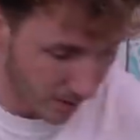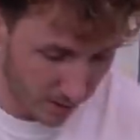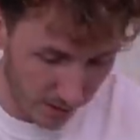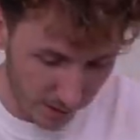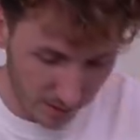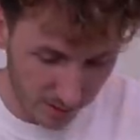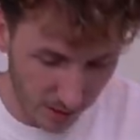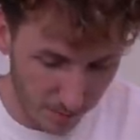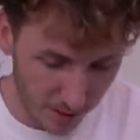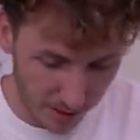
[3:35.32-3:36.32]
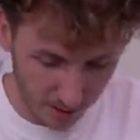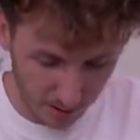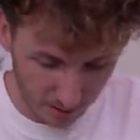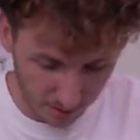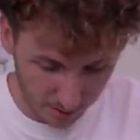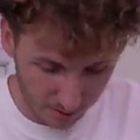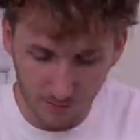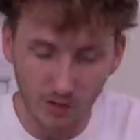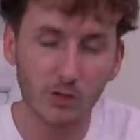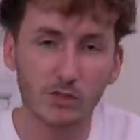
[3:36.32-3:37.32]
This, I'm liking this.
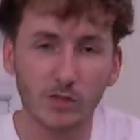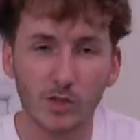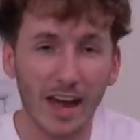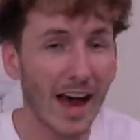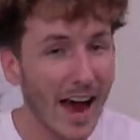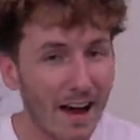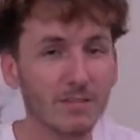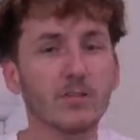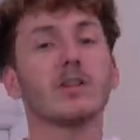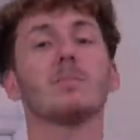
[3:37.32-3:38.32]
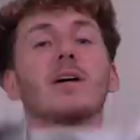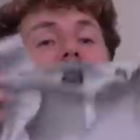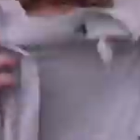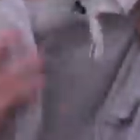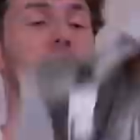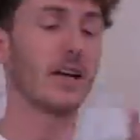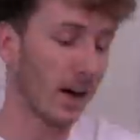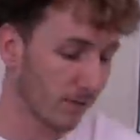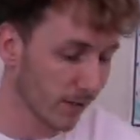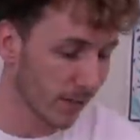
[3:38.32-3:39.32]
For those of you that haven't really picked up on it,
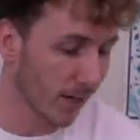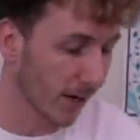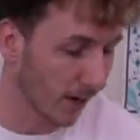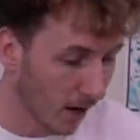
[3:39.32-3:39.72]
I really like